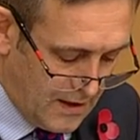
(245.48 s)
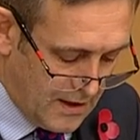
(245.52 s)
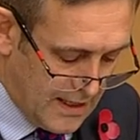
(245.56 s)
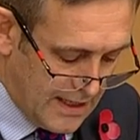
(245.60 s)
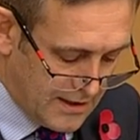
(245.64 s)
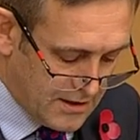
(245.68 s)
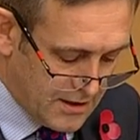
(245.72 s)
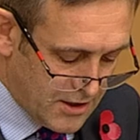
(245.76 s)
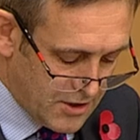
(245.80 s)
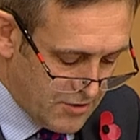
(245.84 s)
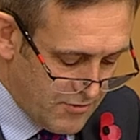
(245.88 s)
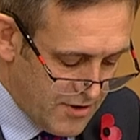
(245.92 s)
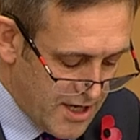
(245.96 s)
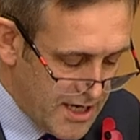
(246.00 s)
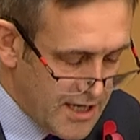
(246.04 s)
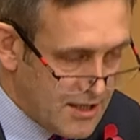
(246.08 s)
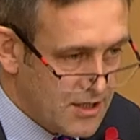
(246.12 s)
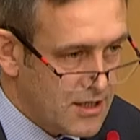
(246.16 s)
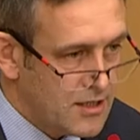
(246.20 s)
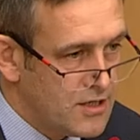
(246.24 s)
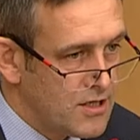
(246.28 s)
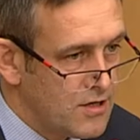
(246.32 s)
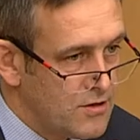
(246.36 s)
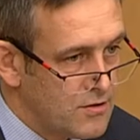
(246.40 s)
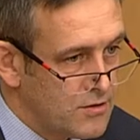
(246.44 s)
Let us
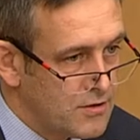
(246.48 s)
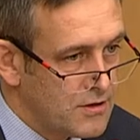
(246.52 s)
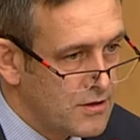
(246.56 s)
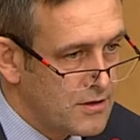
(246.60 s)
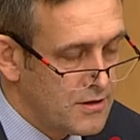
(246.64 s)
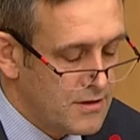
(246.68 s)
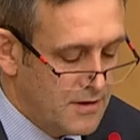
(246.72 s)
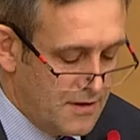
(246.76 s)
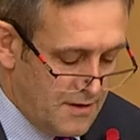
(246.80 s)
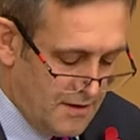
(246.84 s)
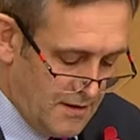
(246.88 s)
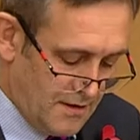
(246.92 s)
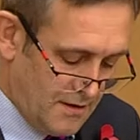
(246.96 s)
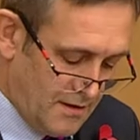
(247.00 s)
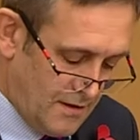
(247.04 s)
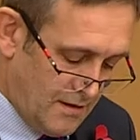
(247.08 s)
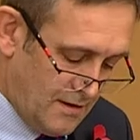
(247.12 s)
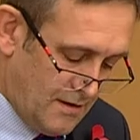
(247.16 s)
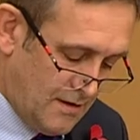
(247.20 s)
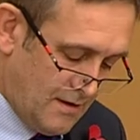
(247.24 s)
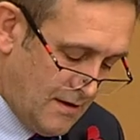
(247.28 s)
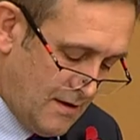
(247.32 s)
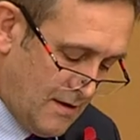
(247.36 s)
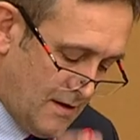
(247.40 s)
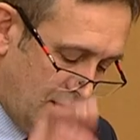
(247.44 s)
raise a toast
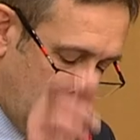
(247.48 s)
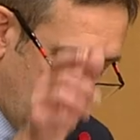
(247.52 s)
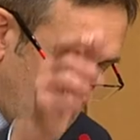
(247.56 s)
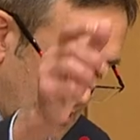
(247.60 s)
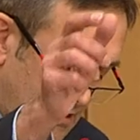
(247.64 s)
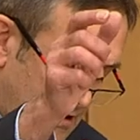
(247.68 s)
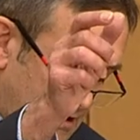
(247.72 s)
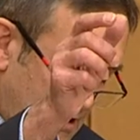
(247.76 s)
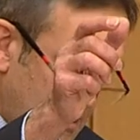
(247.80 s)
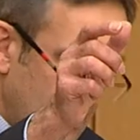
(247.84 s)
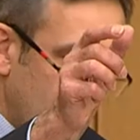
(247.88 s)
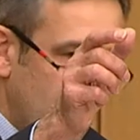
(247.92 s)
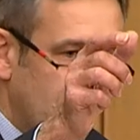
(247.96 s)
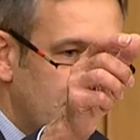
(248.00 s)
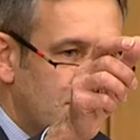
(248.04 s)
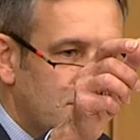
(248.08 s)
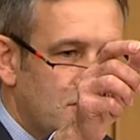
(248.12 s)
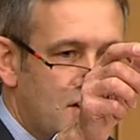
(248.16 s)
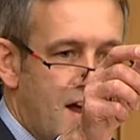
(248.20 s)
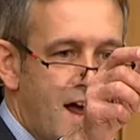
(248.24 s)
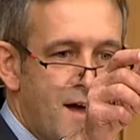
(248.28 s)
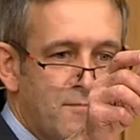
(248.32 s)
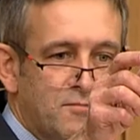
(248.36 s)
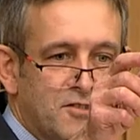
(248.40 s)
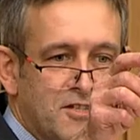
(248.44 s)

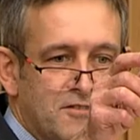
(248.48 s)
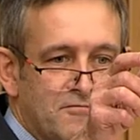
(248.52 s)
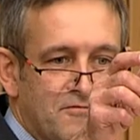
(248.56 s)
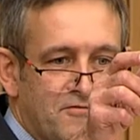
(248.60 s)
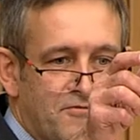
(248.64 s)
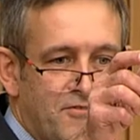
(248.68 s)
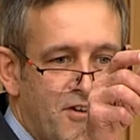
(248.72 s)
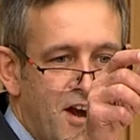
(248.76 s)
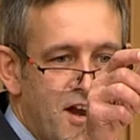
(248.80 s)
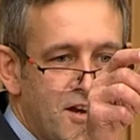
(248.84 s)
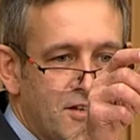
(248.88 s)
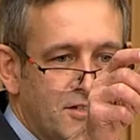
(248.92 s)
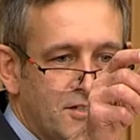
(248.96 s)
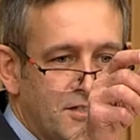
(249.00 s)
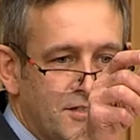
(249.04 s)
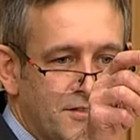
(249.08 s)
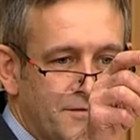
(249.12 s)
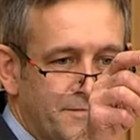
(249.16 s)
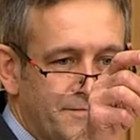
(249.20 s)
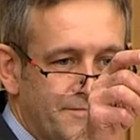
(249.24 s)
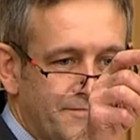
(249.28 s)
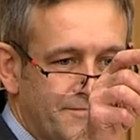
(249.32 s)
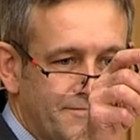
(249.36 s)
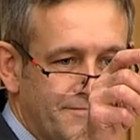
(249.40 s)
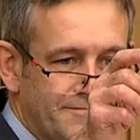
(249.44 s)
to absent
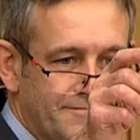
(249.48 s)
friends.